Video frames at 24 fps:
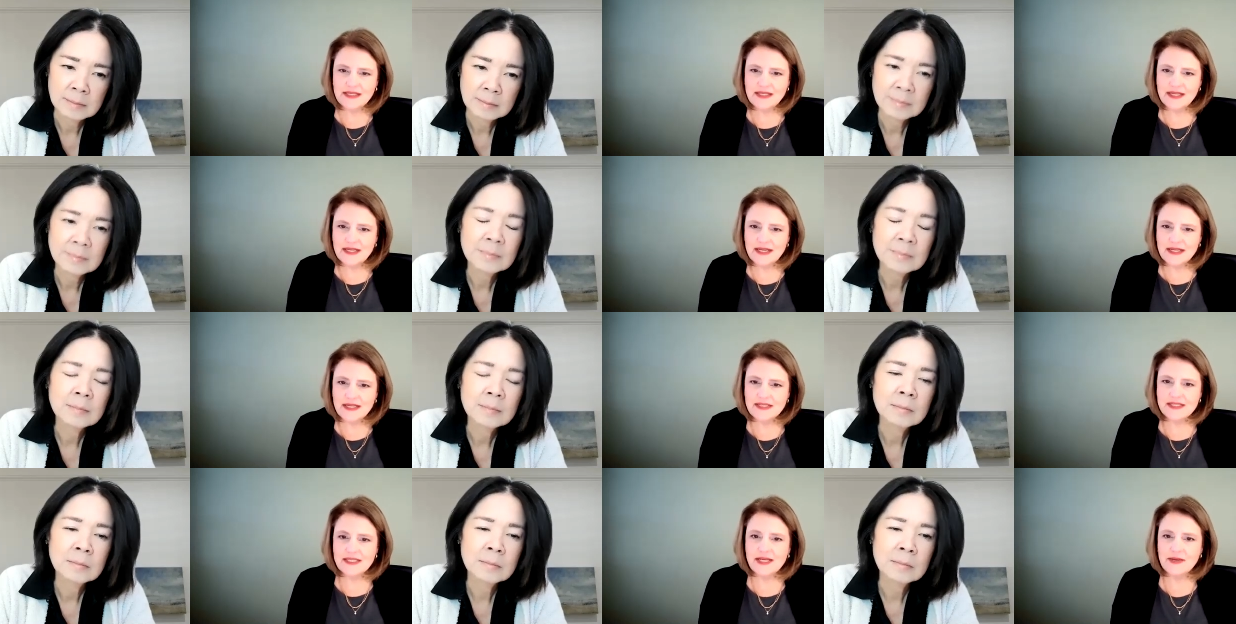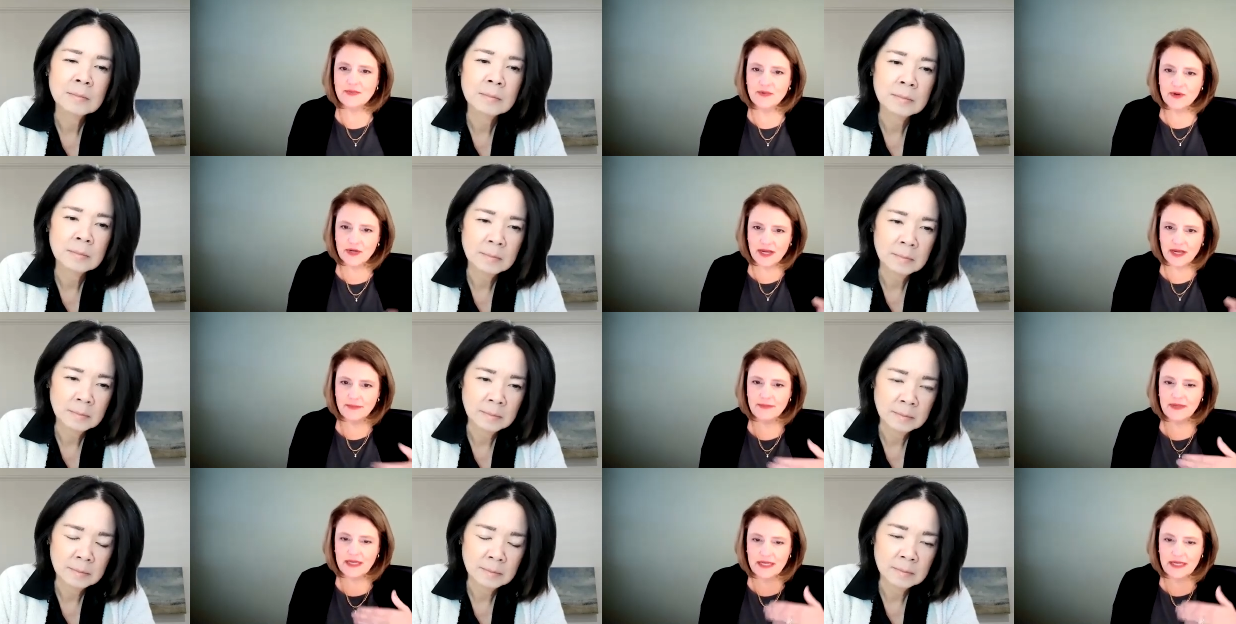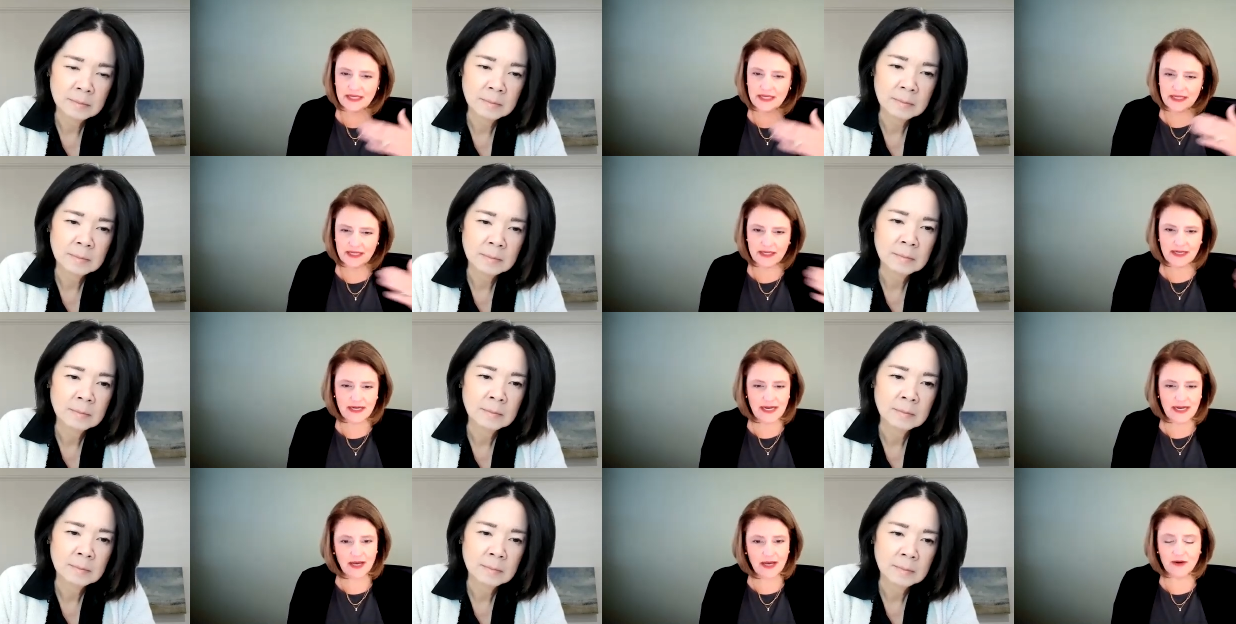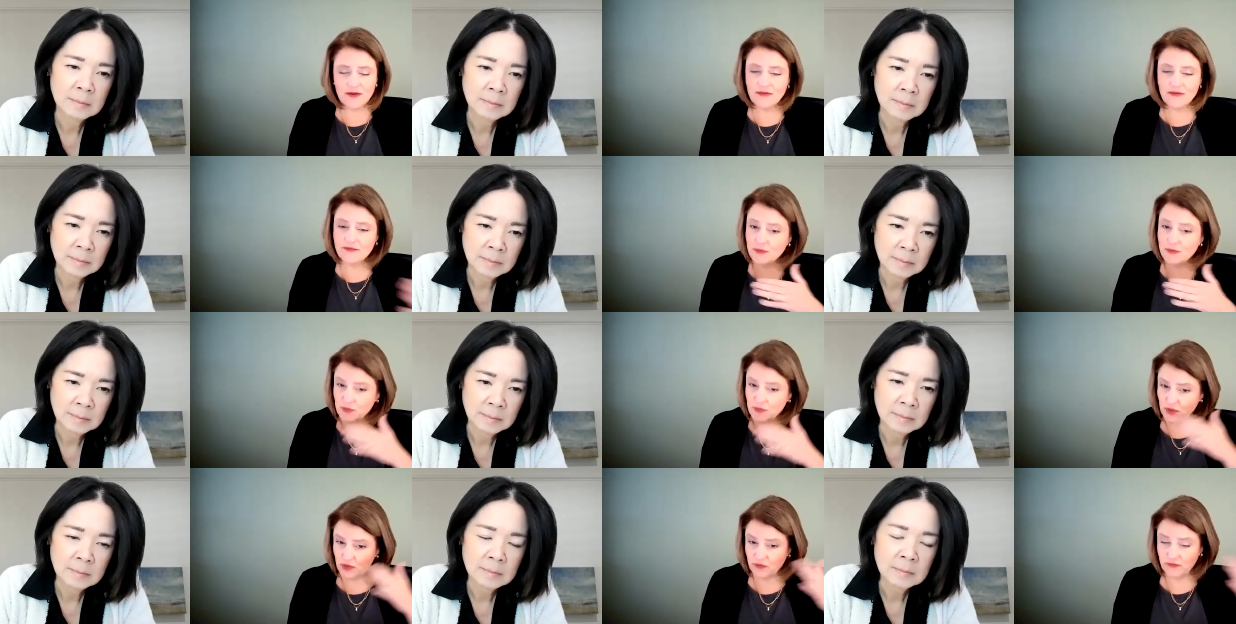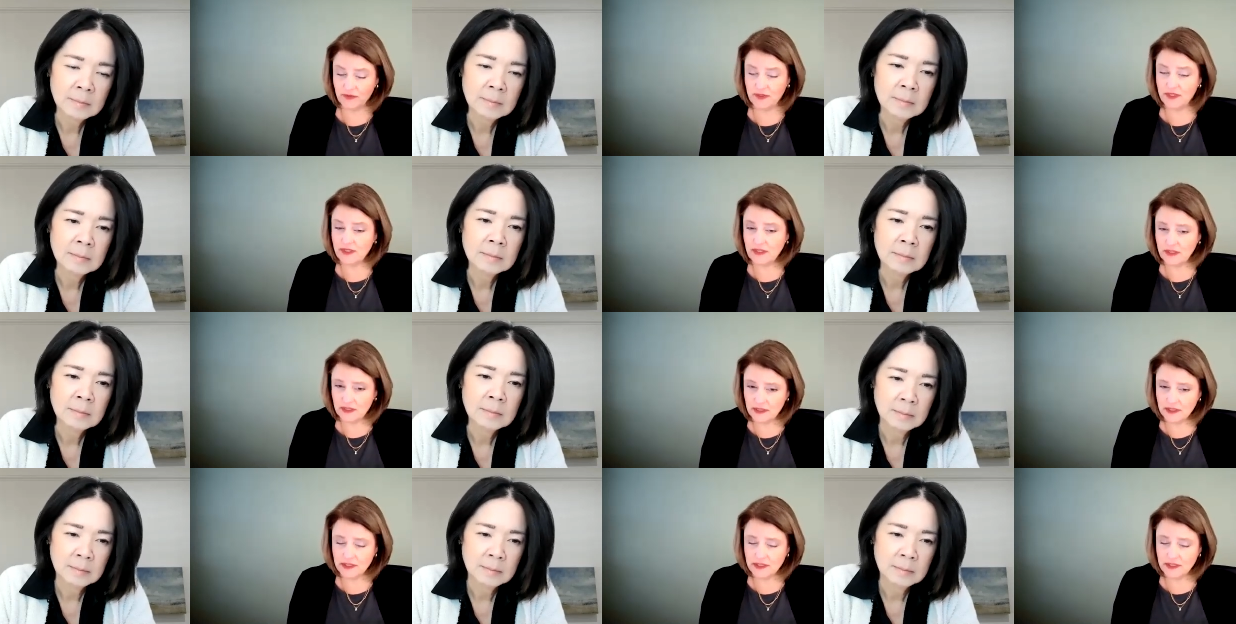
Speaker 1: as they were coming in and out of the movie,